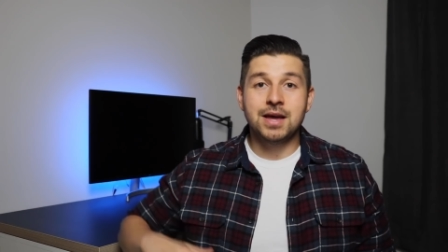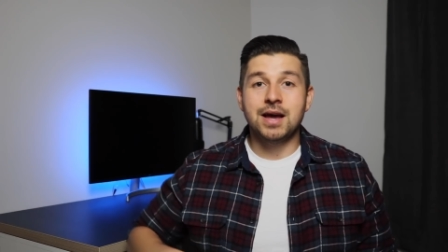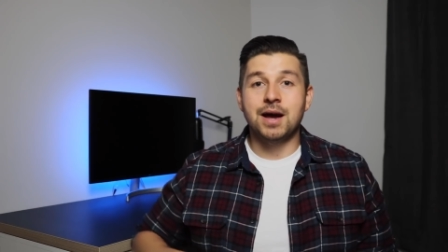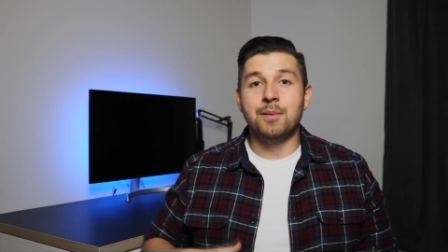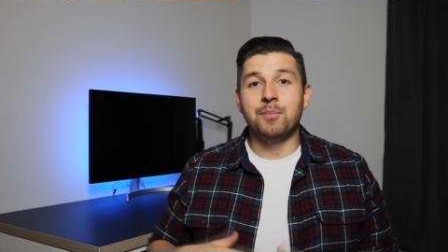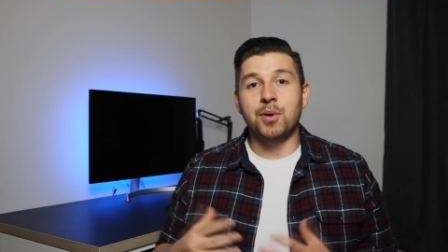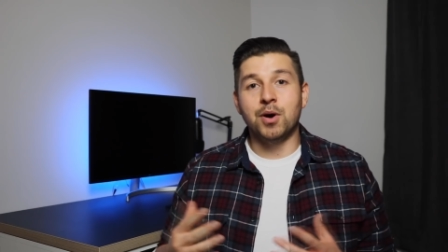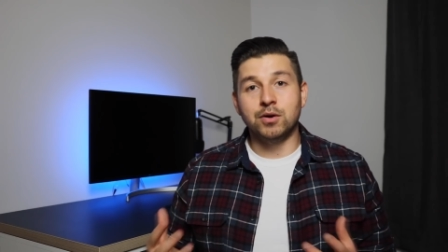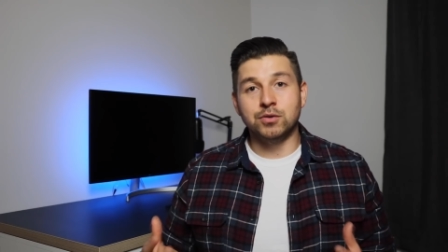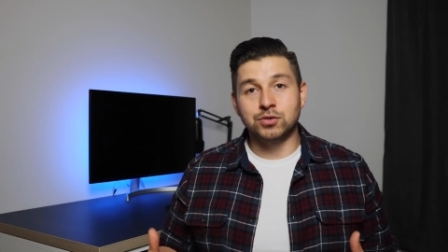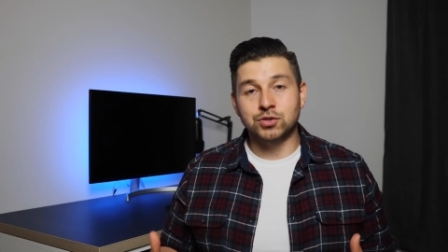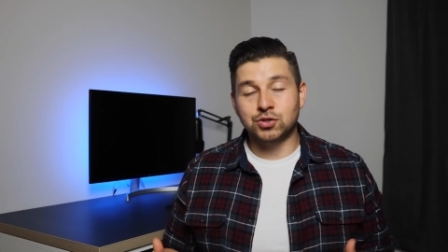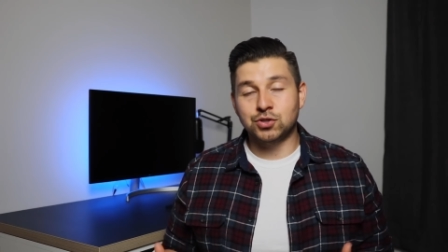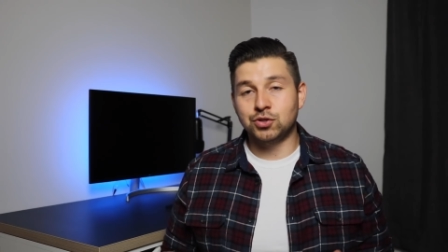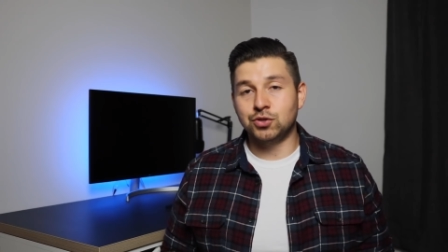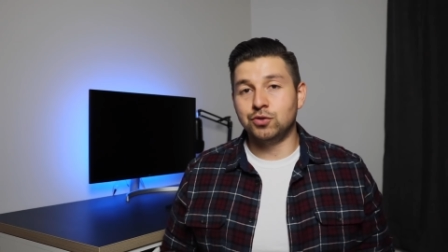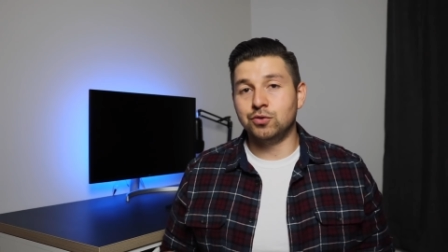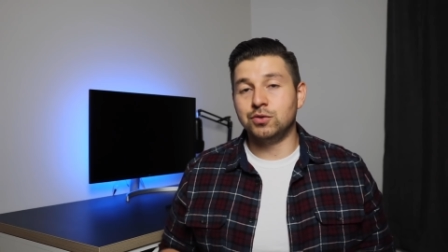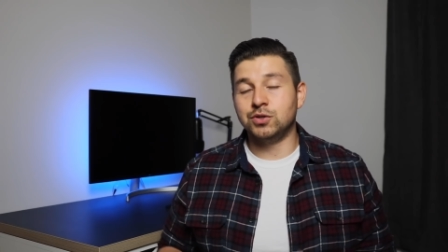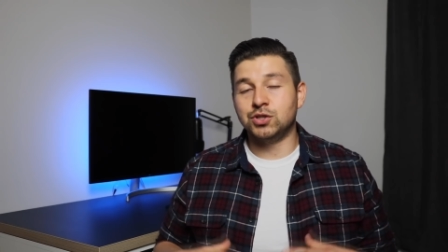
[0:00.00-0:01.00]
opposed
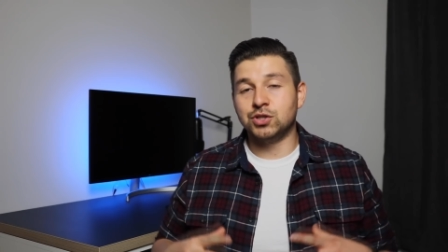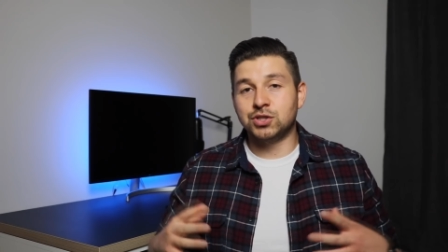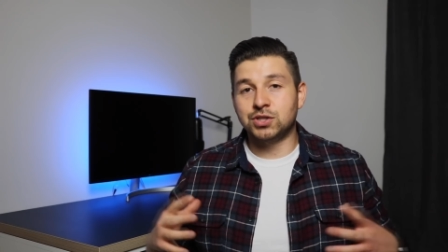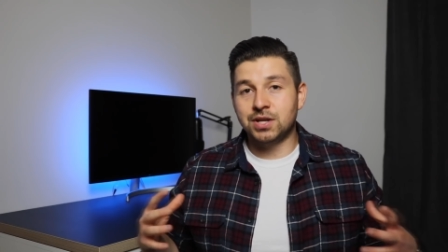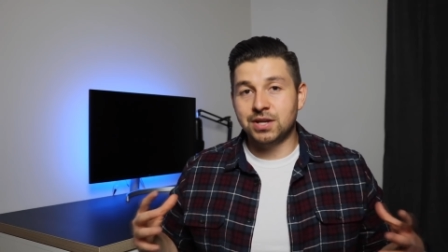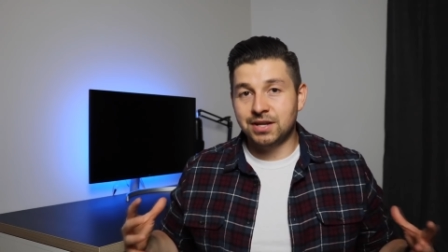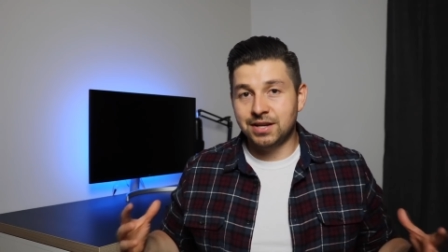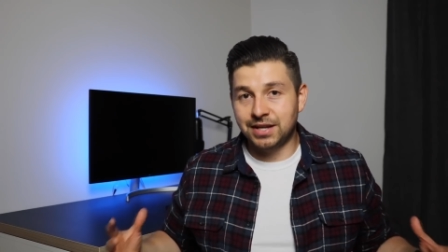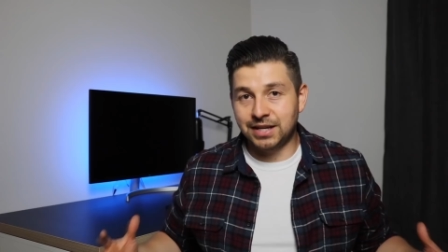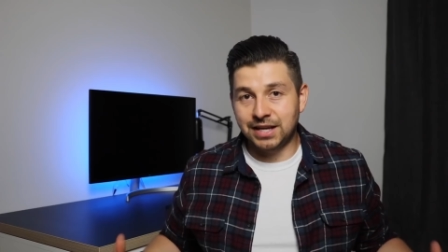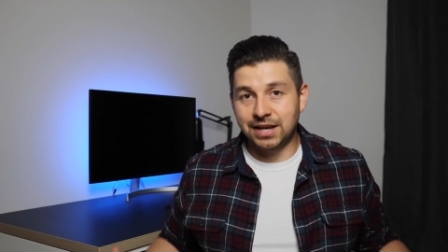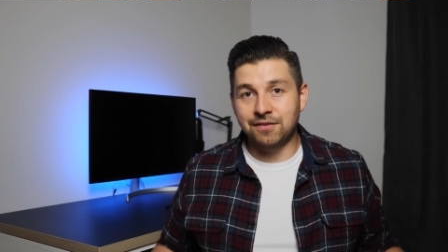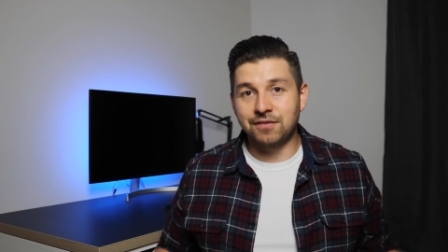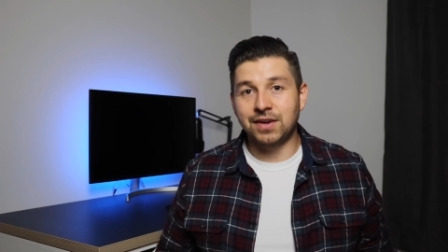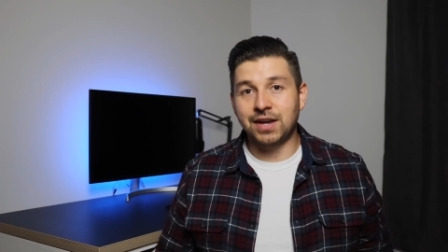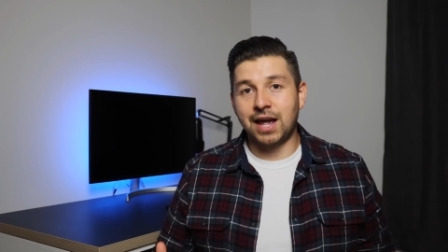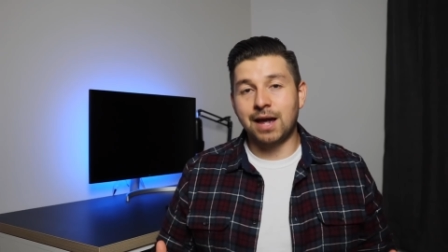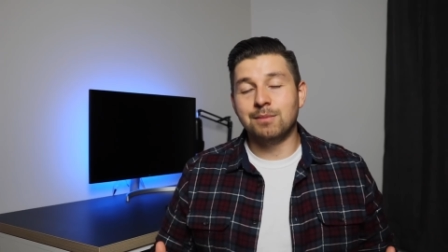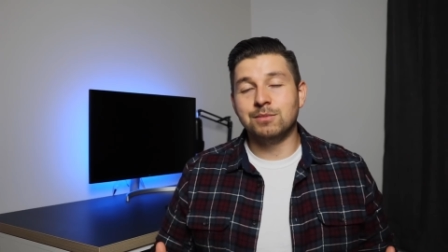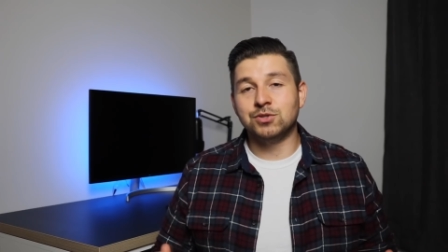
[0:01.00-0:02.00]
to just
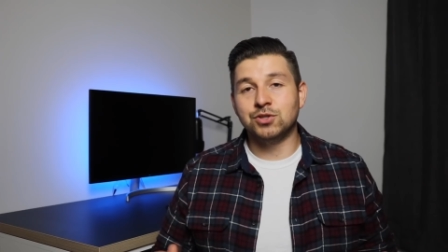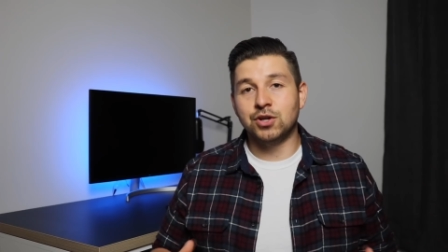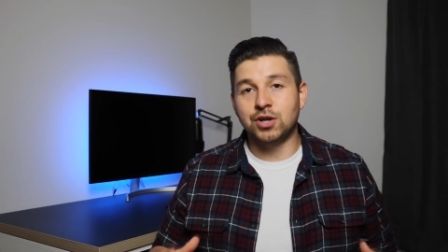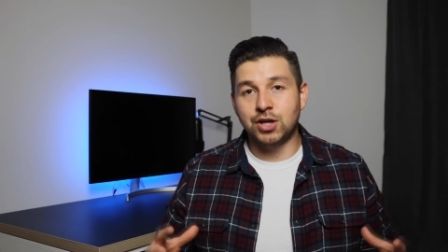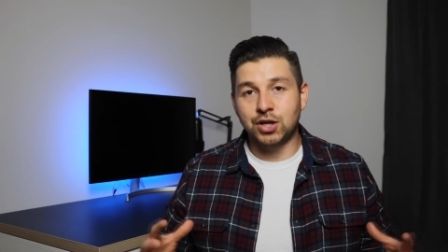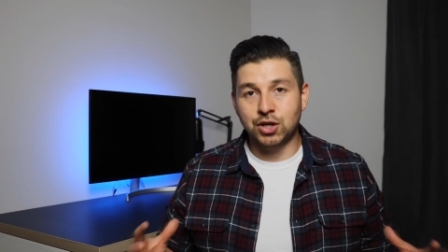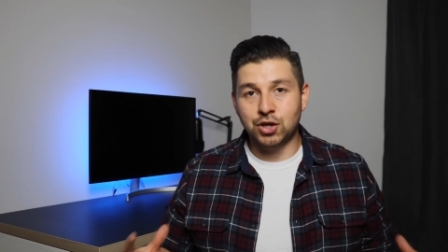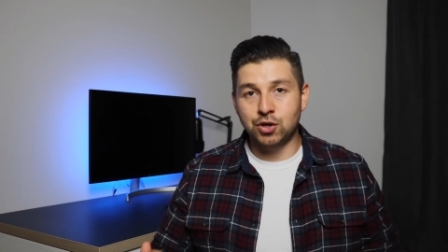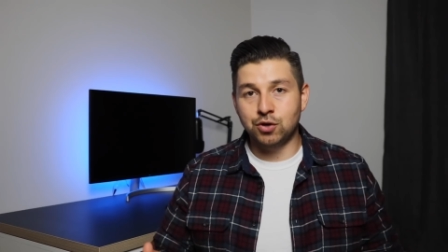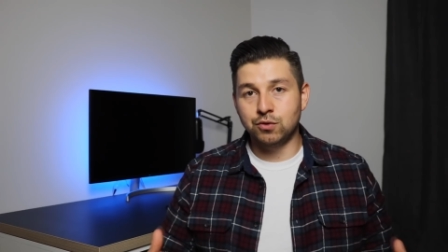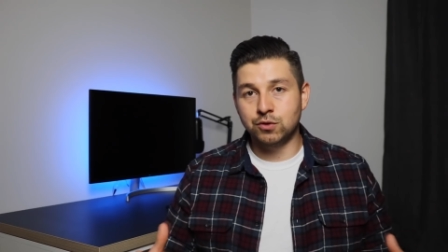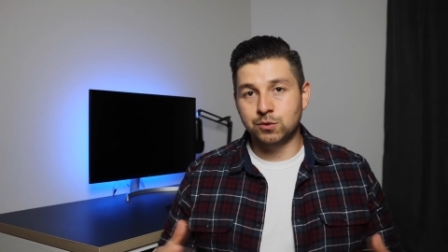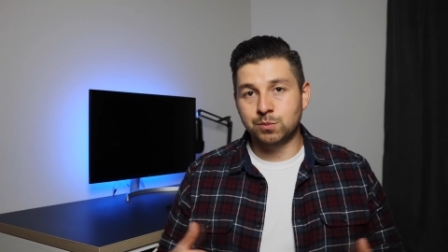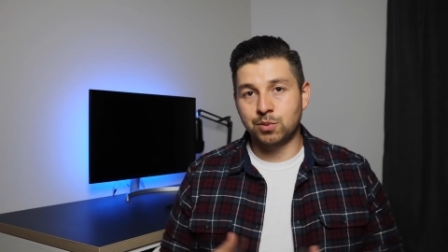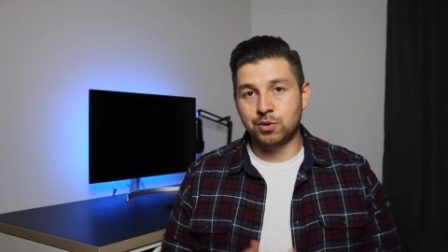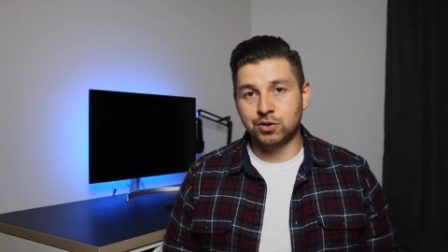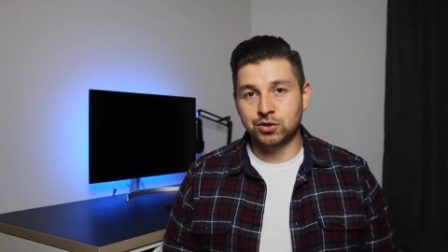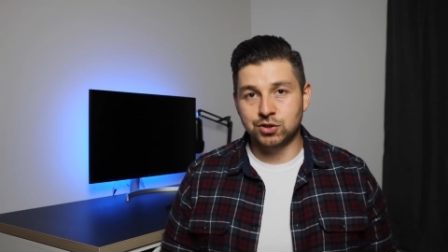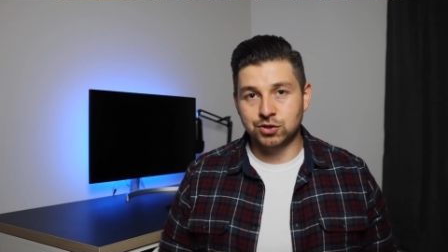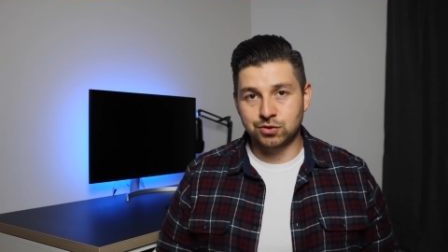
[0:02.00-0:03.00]
giving Amazon a huge
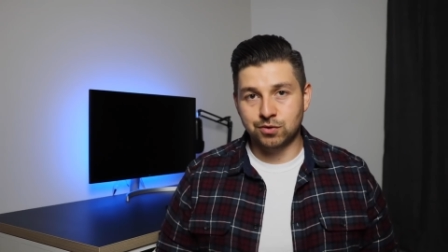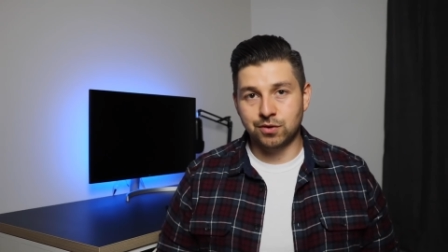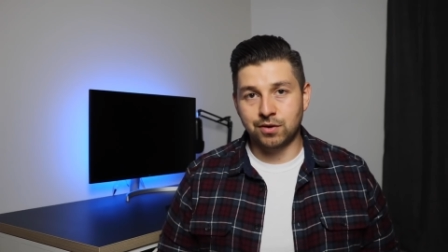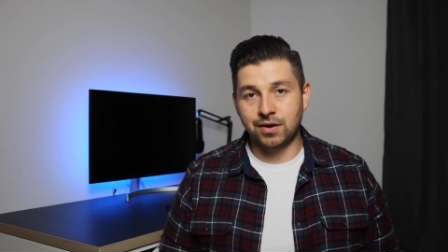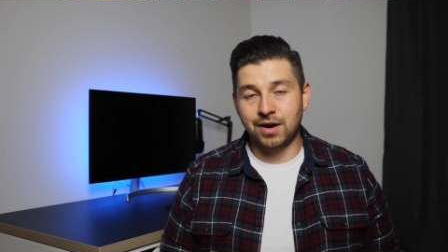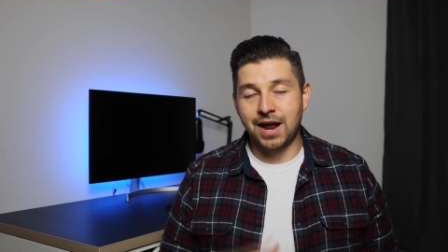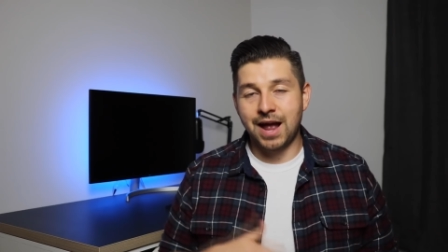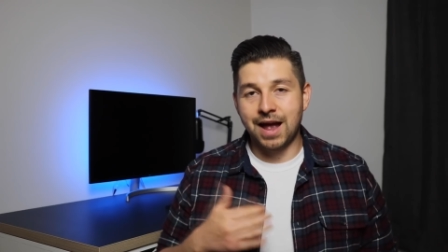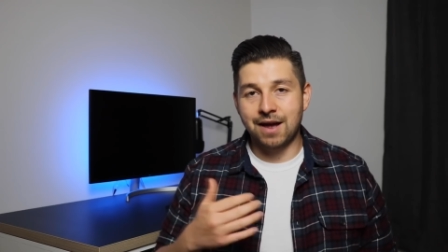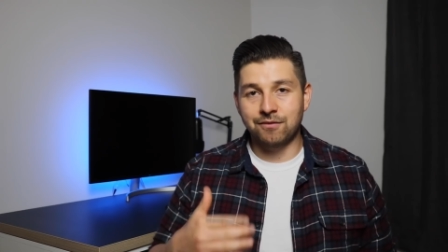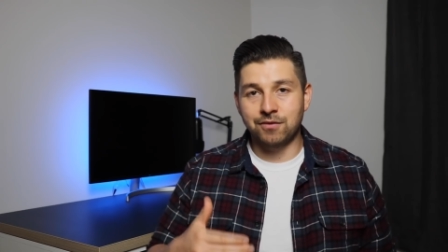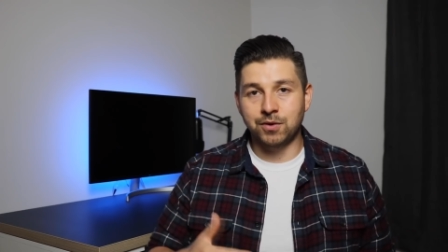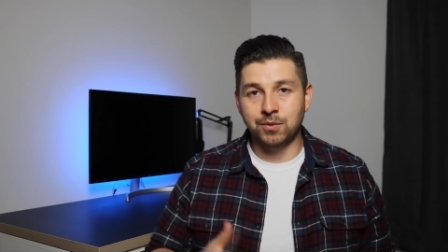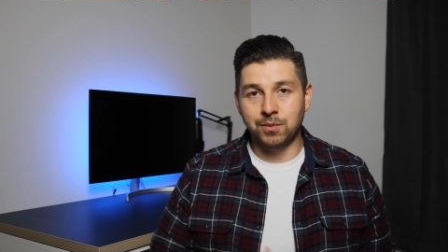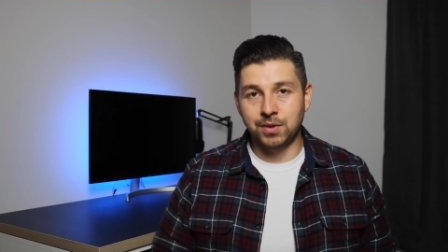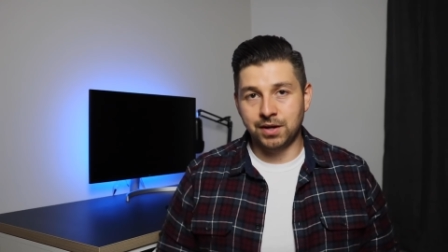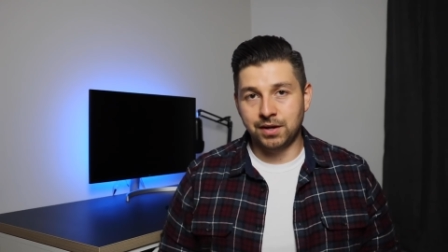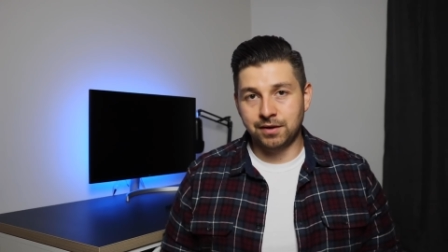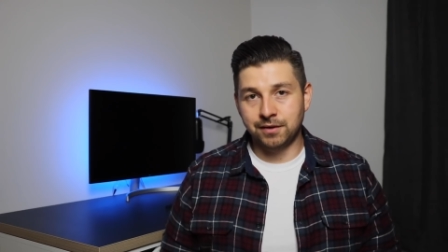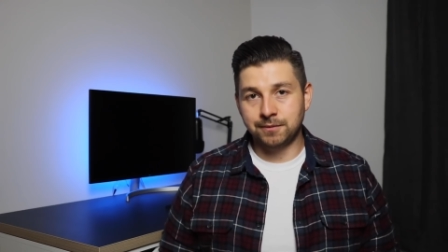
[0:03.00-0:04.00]
purchase order every
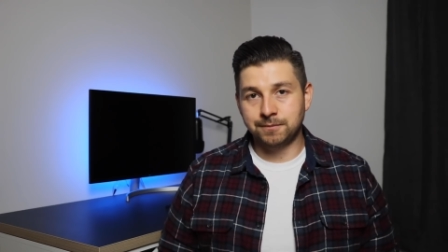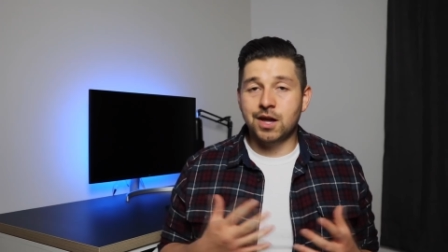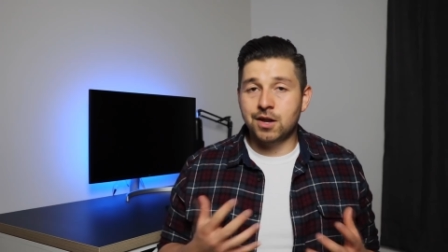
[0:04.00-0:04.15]
week.